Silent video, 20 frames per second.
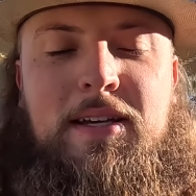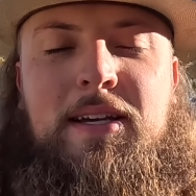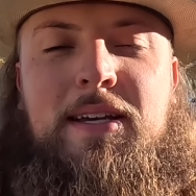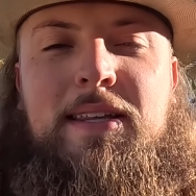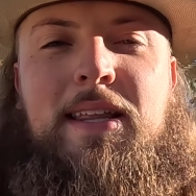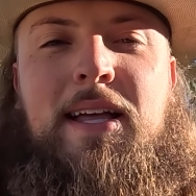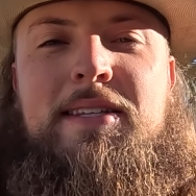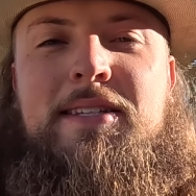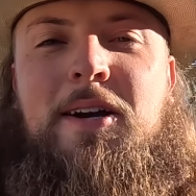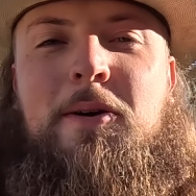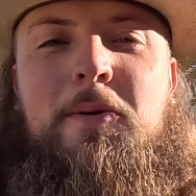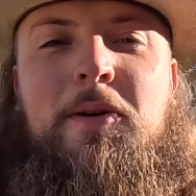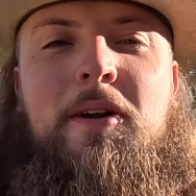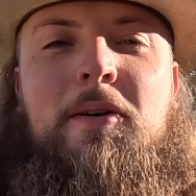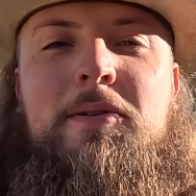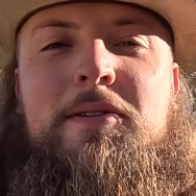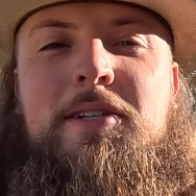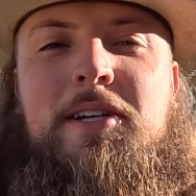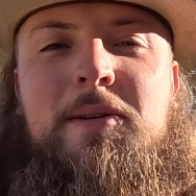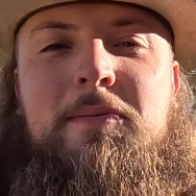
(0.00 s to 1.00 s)
And that's how we
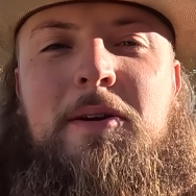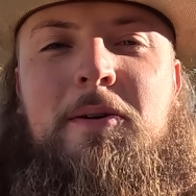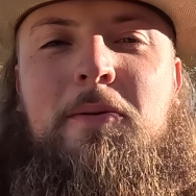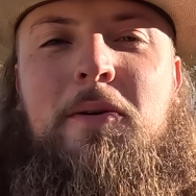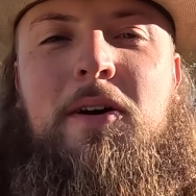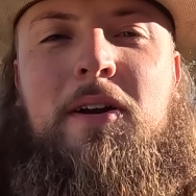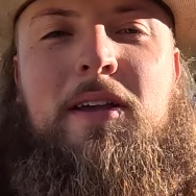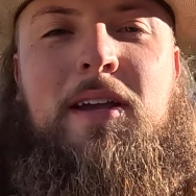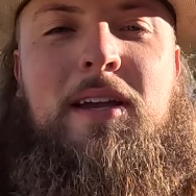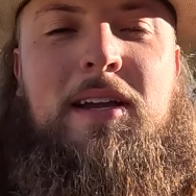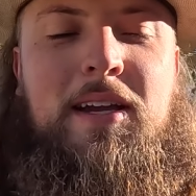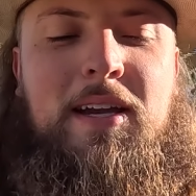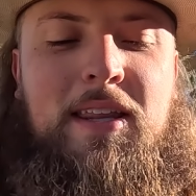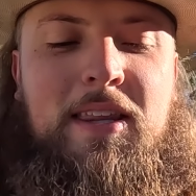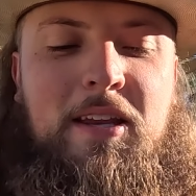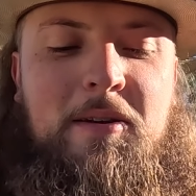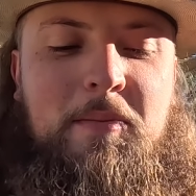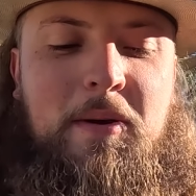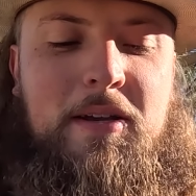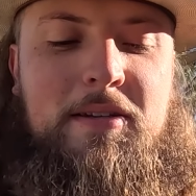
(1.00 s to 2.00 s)
know it's gonna be working. And
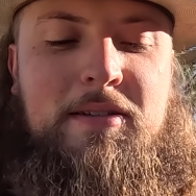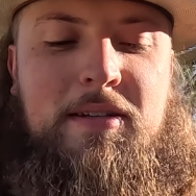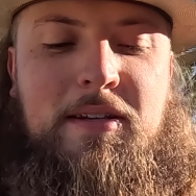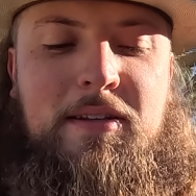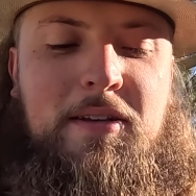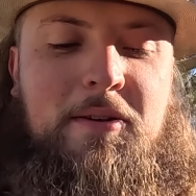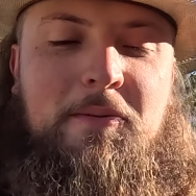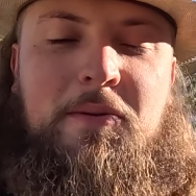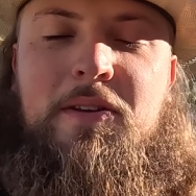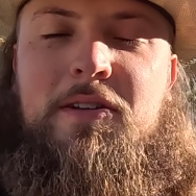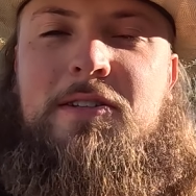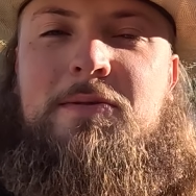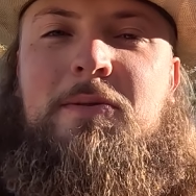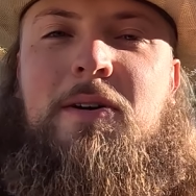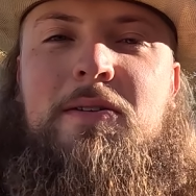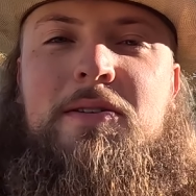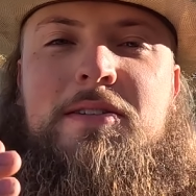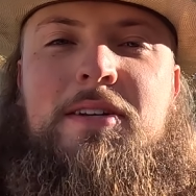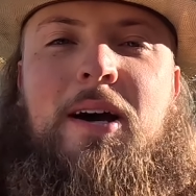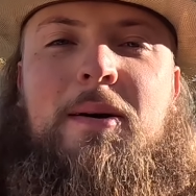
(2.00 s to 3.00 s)
then basically when the
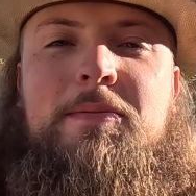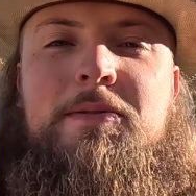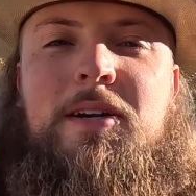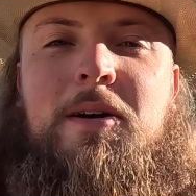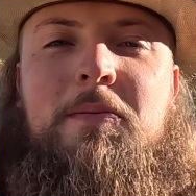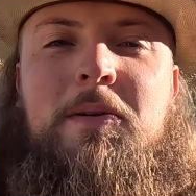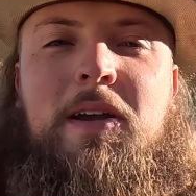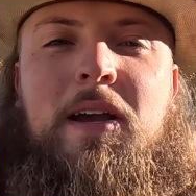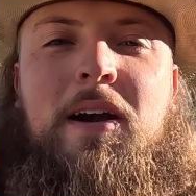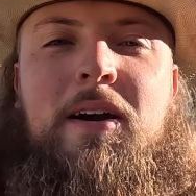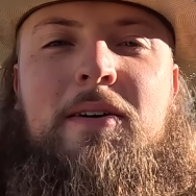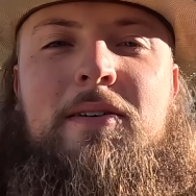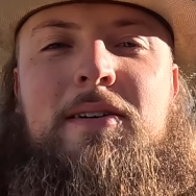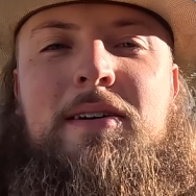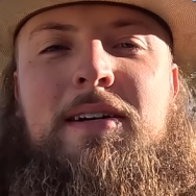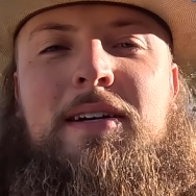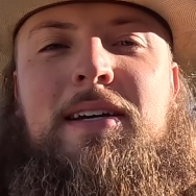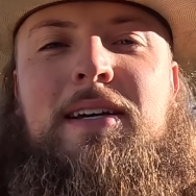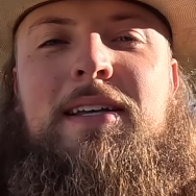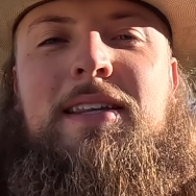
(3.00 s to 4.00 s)
smoke stops coming out,
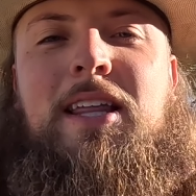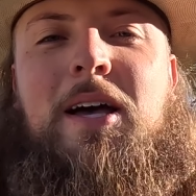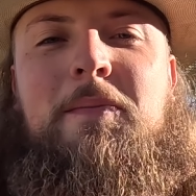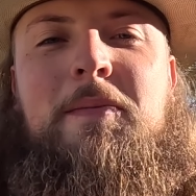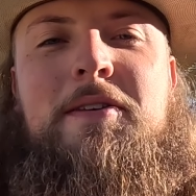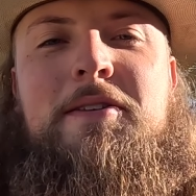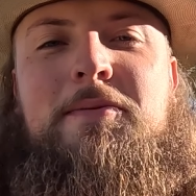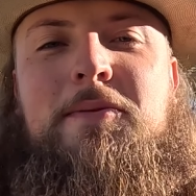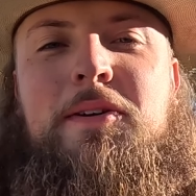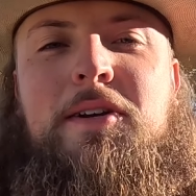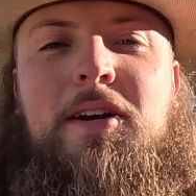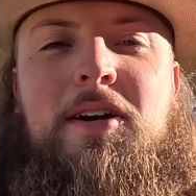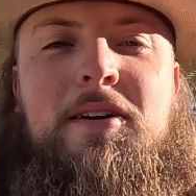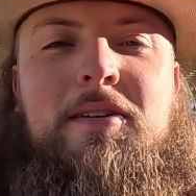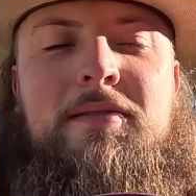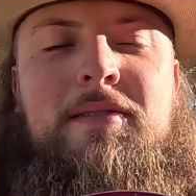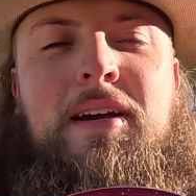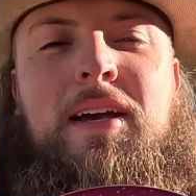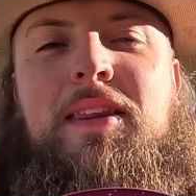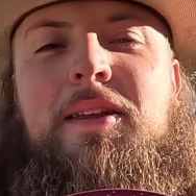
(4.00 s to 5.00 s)
that means we're
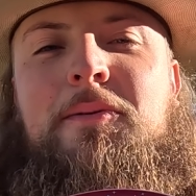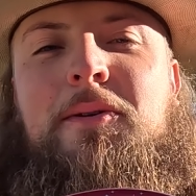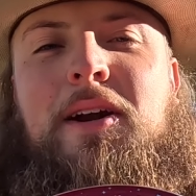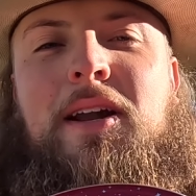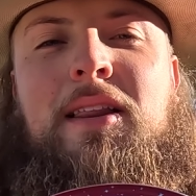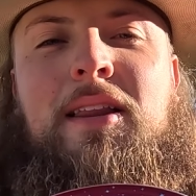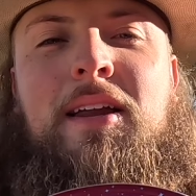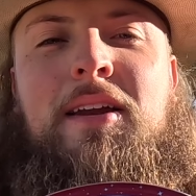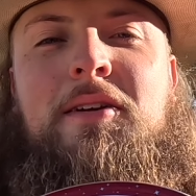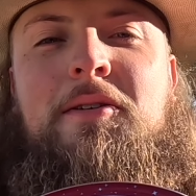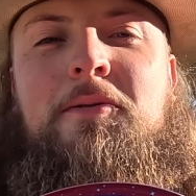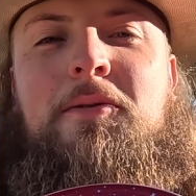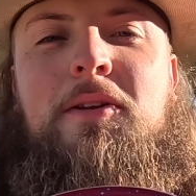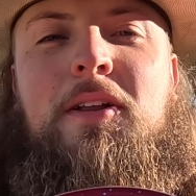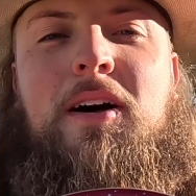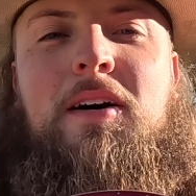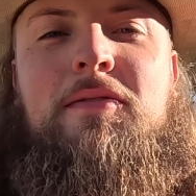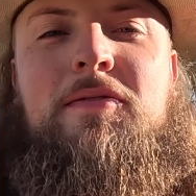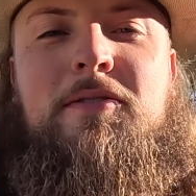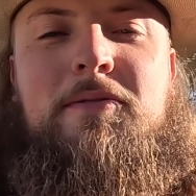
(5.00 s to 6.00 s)
done, and then we're gonna let it cool
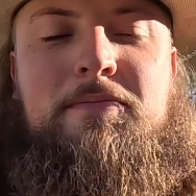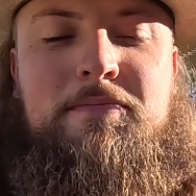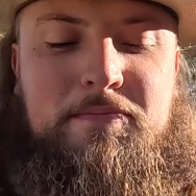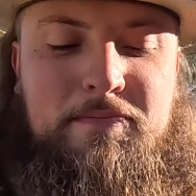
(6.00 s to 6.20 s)
off.